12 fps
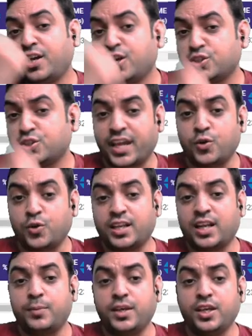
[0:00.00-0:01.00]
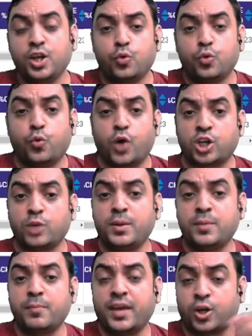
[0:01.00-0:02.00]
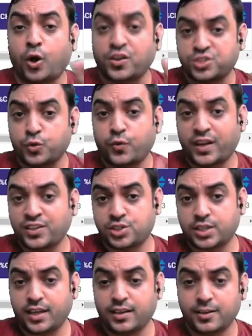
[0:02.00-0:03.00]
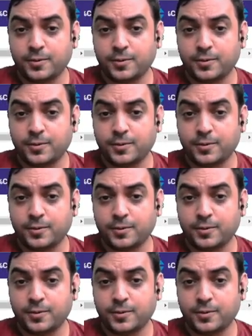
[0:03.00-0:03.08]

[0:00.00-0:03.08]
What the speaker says: So can you tell me what will be my cost of one share?